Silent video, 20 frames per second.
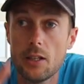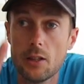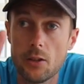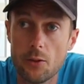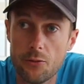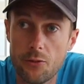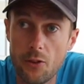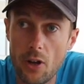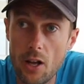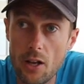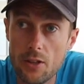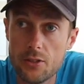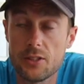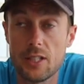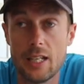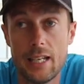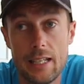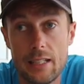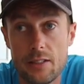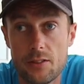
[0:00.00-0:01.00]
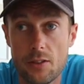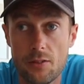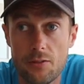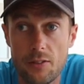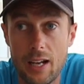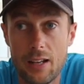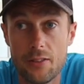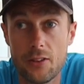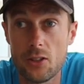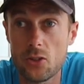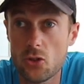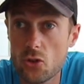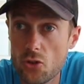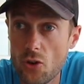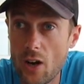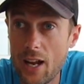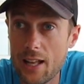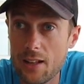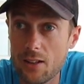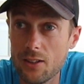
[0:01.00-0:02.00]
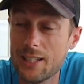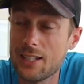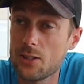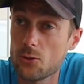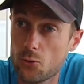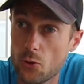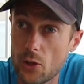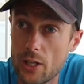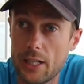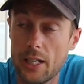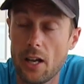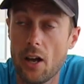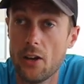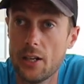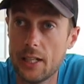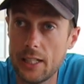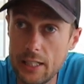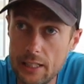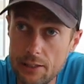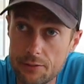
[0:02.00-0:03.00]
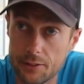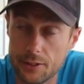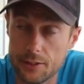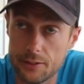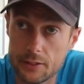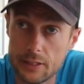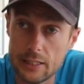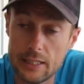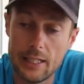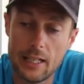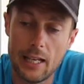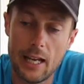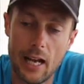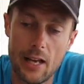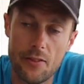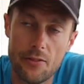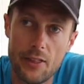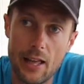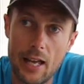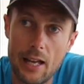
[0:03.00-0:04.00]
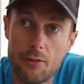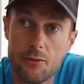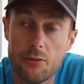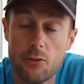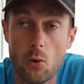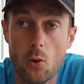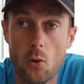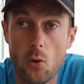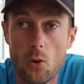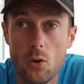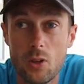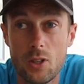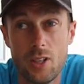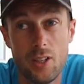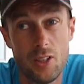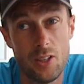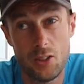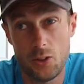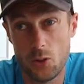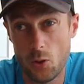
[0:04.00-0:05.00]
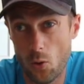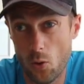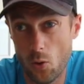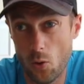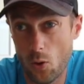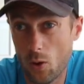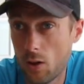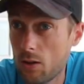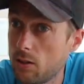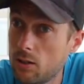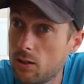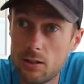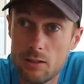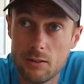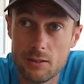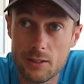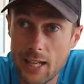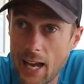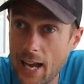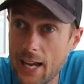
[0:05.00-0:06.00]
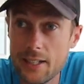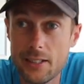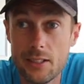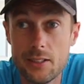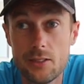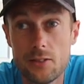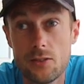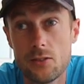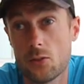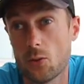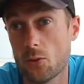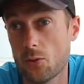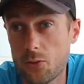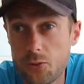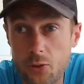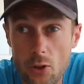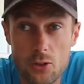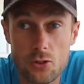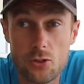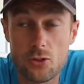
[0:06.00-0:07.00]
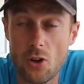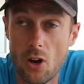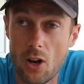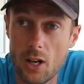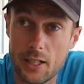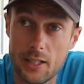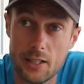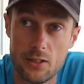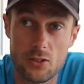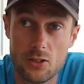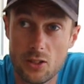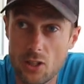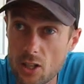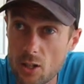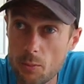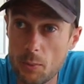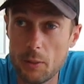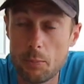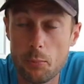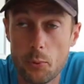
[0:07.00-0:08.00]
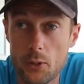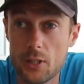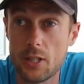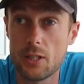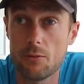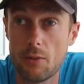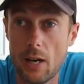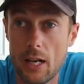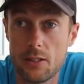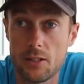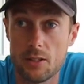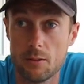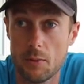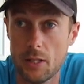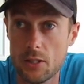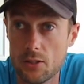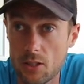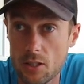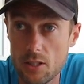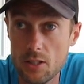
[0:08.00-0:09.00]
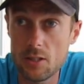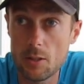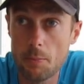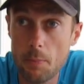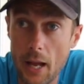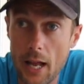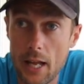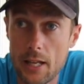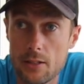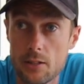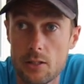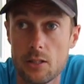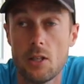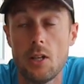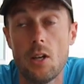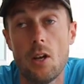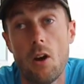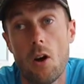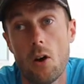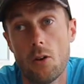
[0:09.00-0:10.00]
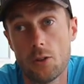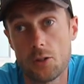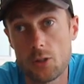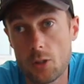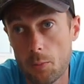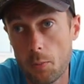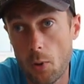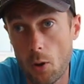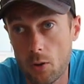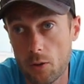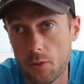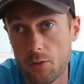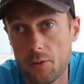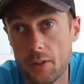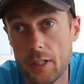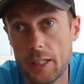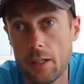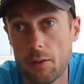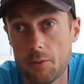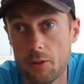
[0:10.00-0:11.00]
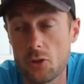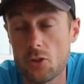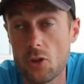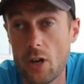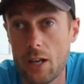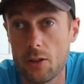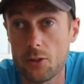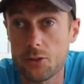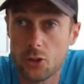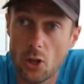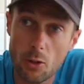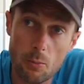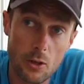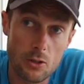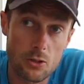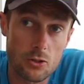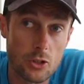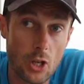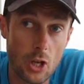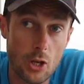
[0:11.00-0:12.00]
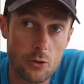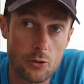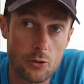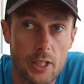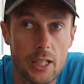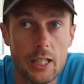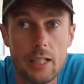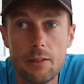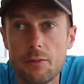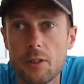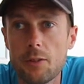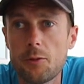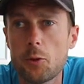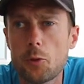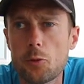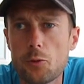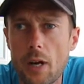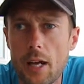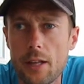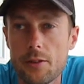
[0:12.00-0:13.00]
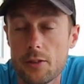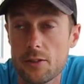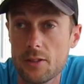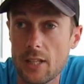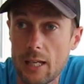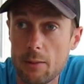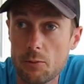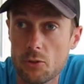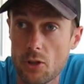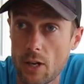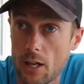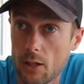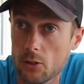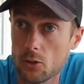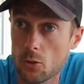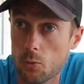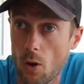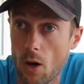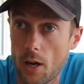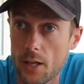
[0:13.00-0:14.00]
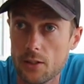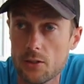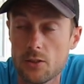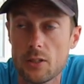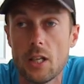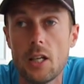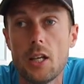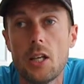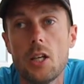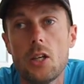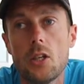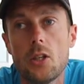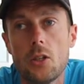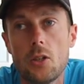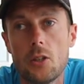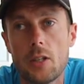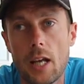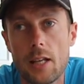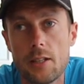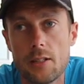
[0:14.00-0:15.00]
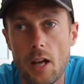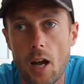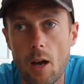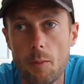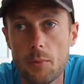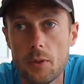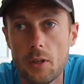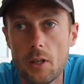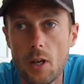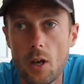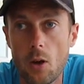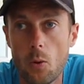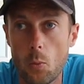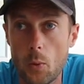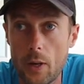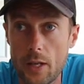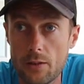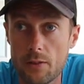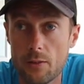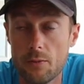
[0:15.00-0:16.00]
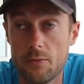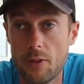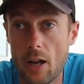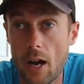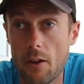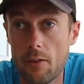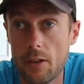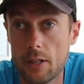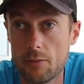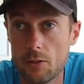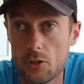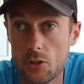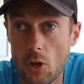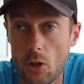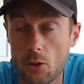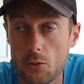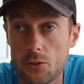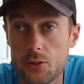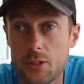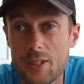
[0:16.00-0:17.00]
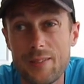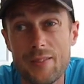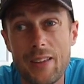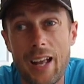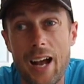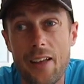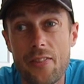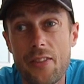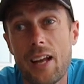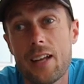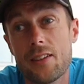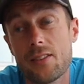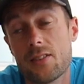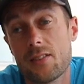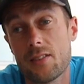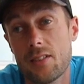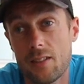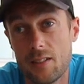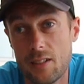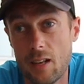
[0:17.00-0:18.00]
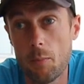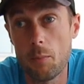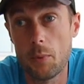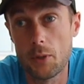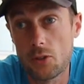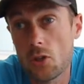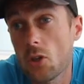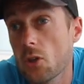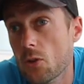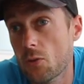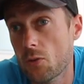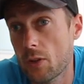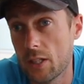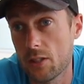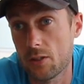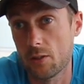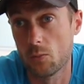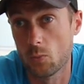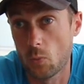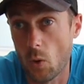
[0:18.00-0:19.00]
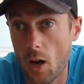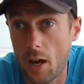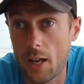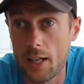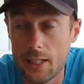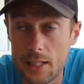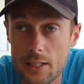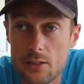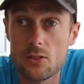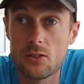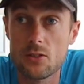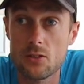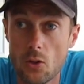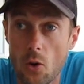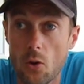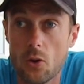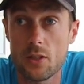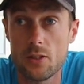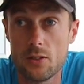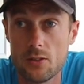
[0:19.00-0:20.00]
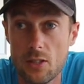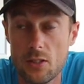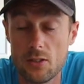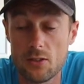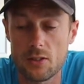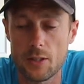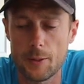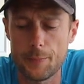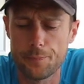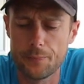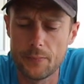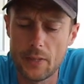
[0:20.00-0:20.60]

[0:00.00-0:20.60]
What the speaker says: The first is the fact that trail is really uneven, and therefore your cadence, your foot strike, it's going to be pretty random. It's going to depend on the topography of the trail, so much so even if you ran the same trail twice, you'd end up with varying results. And that's number two reason why it's not consistent.